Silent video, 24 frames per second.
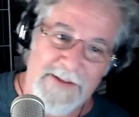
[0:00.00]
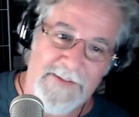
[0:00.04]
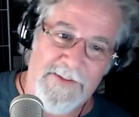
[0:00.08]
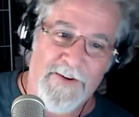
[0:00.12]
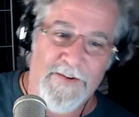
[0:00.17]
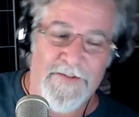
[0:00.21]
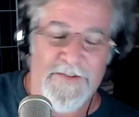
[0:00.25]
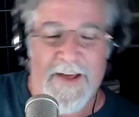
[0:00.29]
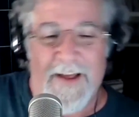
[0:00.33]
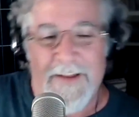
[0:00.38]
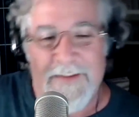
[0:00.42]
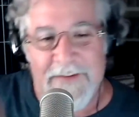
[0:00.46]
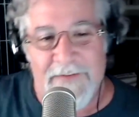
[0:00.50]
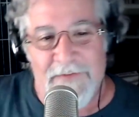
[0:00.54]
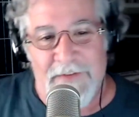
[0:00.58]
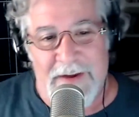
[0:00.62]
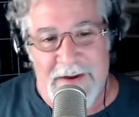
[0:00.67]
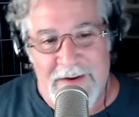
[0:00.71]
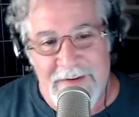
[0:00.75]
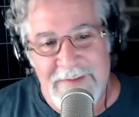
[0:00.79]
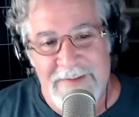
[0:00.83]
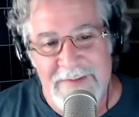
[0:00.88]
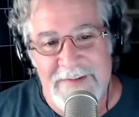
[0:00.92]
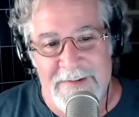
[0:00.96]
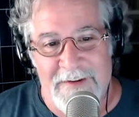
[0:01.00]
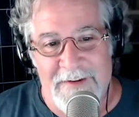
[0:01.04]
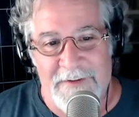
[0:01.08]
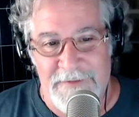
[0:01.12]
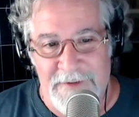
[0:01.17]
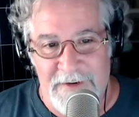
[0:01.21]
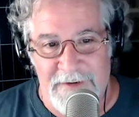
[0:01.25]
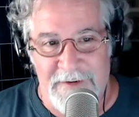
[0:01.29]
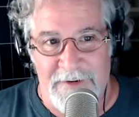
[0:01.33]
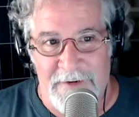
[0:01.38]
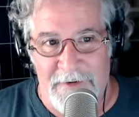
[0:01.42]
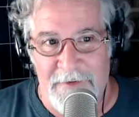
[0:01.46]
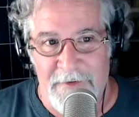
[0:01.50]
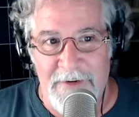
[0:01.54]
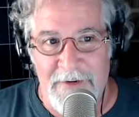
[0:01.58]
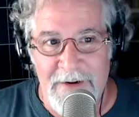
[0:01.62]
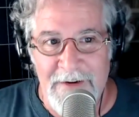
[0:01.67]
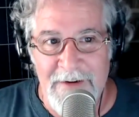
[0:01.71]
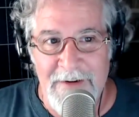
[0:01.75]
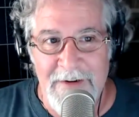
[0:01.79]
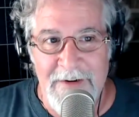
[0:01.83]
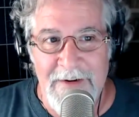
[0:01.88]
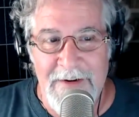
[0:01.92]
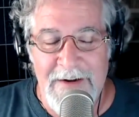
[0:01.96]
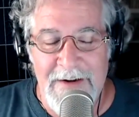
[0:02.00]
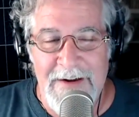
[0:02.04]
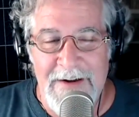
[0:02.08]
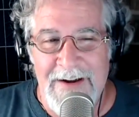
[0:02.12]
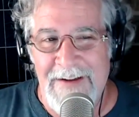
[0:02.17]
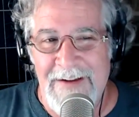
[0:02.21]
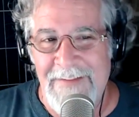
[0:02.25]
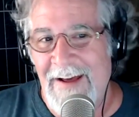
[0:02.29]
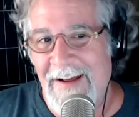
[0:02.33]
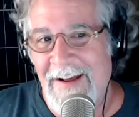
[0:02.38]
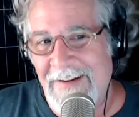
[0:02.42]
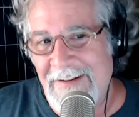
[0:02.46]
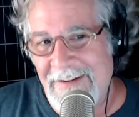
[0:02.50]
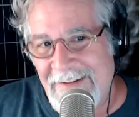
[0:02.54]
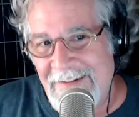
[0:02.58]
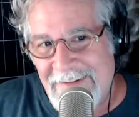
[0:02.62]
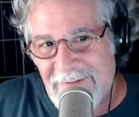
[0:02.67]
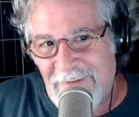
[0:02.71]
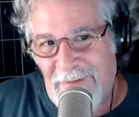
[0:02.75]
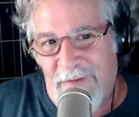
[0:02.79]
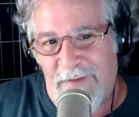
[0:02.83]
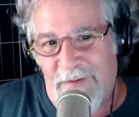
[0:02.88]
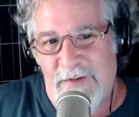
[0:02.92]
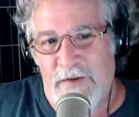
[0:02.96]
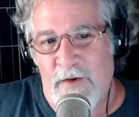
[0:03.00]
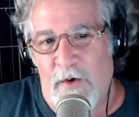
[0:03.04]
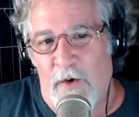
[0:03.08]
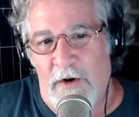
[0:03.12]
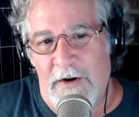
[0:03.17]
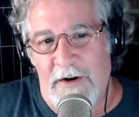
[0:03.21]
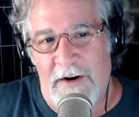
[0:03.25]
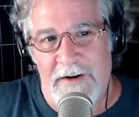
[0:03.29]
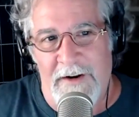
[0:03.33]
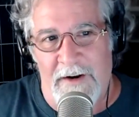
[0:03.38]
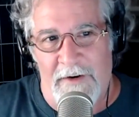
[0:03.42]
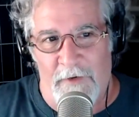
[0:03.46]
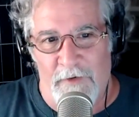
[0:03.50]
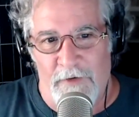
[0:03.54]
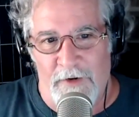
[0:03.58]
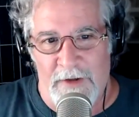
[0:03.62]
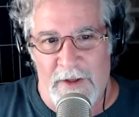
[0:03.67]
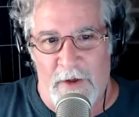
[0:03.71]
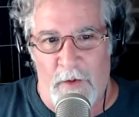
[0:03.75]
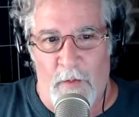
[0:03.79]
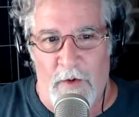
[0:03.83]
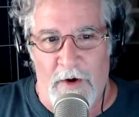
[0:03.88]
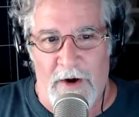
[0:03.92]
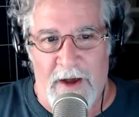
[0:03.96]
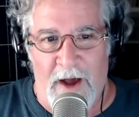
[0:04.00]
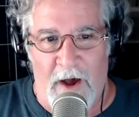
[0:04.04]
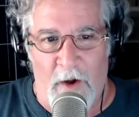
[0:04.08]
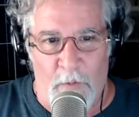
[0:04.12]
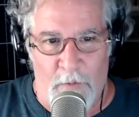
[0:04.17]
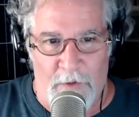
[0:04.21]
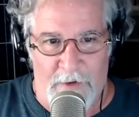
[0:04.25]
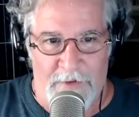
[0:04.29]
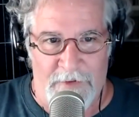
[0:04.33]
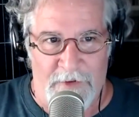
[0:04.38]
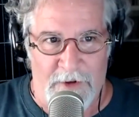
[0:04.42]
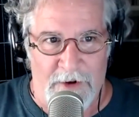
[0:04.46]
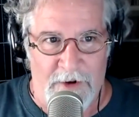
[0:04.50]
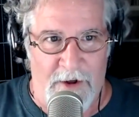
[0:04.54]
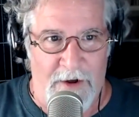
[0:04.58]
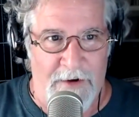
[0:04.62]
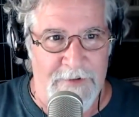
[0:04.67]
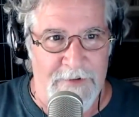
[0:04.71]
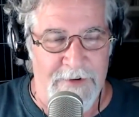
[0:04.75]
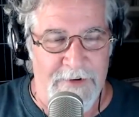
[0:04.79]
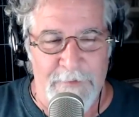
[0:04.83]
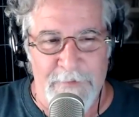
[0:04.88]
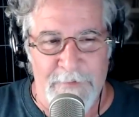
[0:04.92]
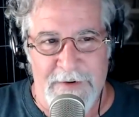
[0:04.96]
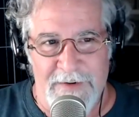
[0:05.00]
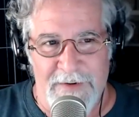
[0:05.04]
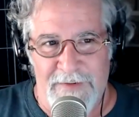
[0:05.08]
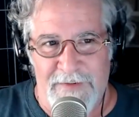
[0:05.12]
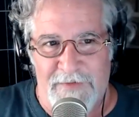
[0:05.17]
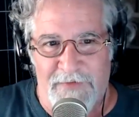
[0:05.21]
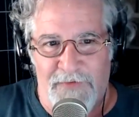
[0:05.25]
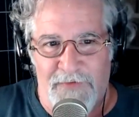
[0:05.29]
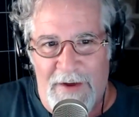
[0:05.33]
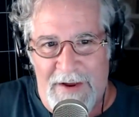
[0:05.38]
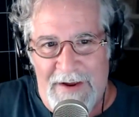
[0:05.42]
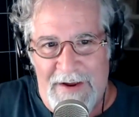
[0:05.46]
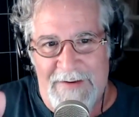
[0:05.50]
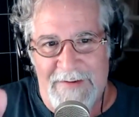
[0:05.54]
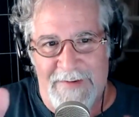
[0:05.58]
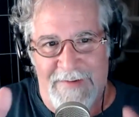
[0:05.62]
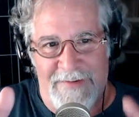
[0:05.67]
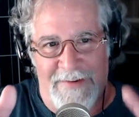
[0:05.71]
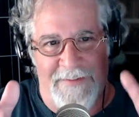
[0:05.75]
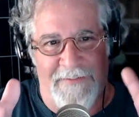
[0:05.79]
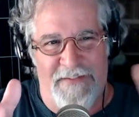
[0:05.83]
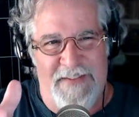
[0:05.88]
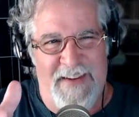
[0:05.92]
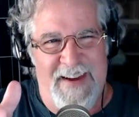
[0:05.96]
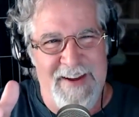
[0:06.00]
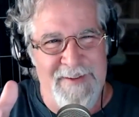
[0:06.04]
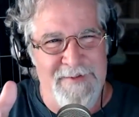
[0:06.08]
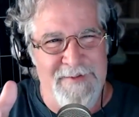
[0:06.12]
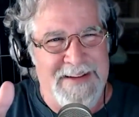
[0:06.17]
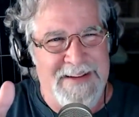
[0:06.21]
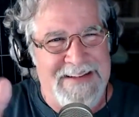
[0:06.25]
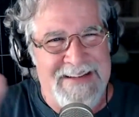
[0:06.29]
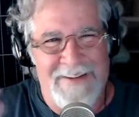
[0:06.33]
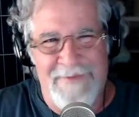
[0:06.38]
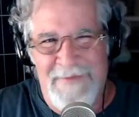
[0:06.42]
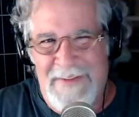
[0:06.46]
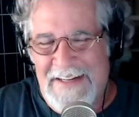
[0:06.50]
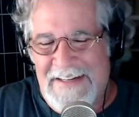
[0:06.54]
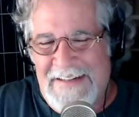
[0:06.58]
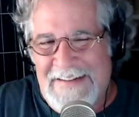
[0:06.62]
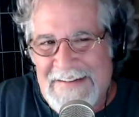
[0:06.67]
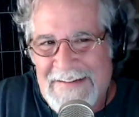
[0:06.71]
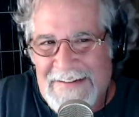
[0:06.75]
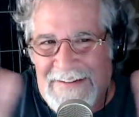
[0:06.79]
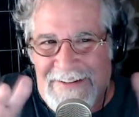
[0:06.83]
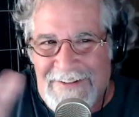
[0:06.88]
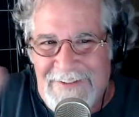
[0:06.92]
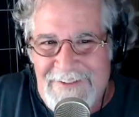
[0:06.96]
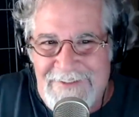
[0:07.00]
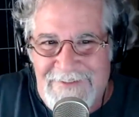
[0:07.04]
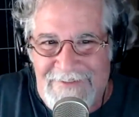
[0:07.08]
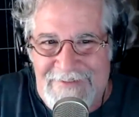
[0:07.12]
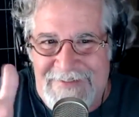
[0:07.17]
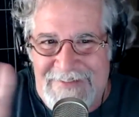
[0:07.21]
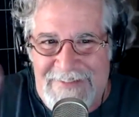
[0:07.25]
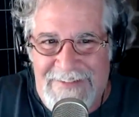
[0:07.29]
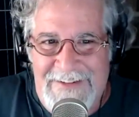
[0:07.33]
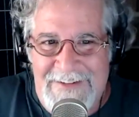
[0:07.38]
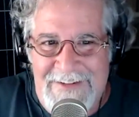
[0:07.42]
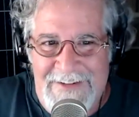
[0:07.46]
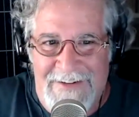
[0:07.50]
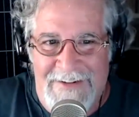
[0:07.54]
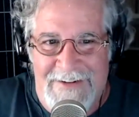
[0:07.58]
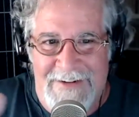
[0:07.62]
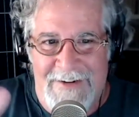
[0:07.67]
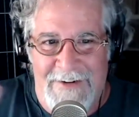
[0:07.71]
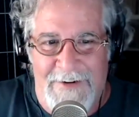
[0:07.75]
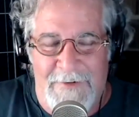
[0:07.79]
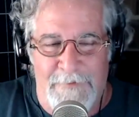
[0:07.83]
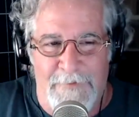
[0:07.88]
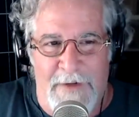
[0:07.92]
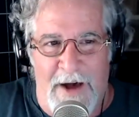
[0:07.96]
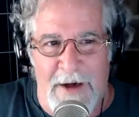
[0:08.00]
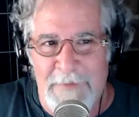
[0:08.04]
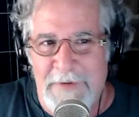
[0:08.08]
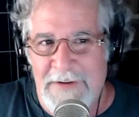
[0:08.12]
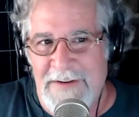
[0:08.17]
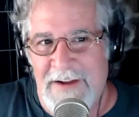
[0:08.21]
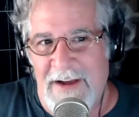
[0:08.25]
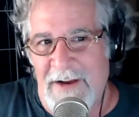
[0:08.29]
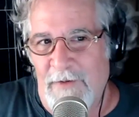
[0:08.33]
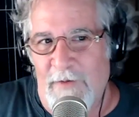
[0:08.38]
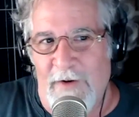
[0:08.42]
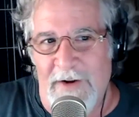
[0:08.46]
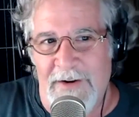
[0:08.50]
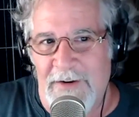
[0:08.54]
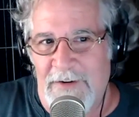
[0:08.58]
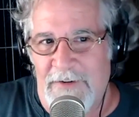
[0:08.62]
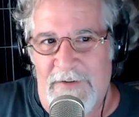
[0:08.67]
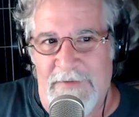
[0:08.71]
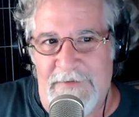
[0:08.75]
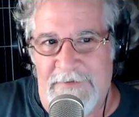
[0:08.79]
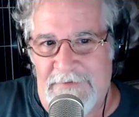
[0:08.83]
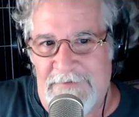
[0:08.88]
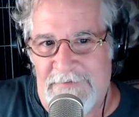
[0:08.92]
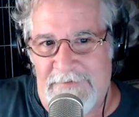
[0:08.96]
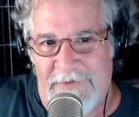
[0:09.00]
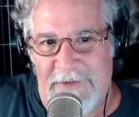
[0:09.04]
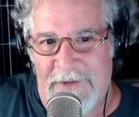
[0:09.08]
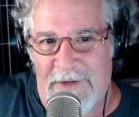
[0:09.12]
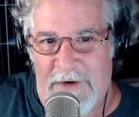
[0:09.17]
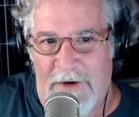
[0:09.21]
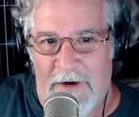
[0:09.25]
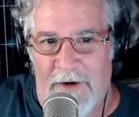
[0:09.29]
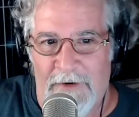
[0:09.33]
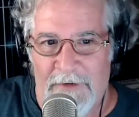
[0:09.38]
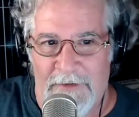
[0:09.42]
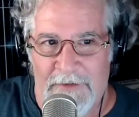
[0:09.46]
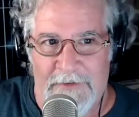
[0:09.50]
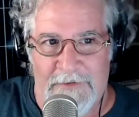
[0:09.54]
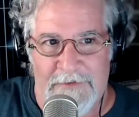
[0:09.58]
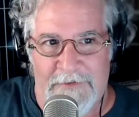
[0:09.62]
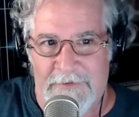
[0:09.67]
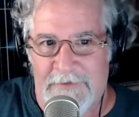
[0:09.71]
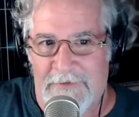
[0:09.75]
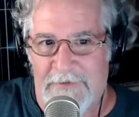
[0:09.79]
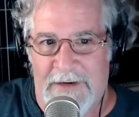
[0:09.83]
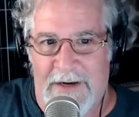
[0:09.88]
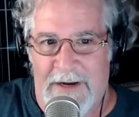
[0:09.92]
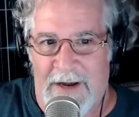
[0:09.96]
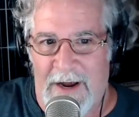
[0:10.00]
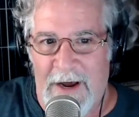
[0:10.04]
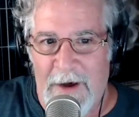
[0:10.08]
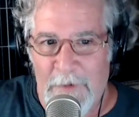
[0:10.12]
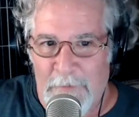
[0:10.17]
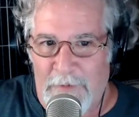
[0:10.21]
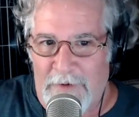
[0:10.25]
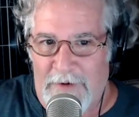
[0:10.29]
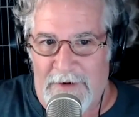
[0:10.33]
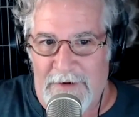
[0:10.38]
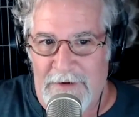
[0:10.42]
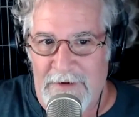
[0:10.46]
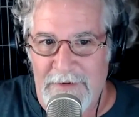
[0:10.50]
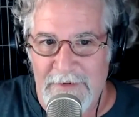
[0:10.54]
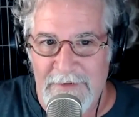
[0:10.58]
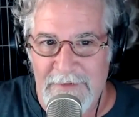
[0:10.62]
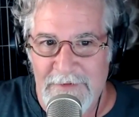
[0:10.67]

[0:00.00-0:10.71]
There's lots of kid stuff to do. And that sort of didn't really work out well in the long term, because Vegas and family, I mean, you know, mom and dad want to go gamble,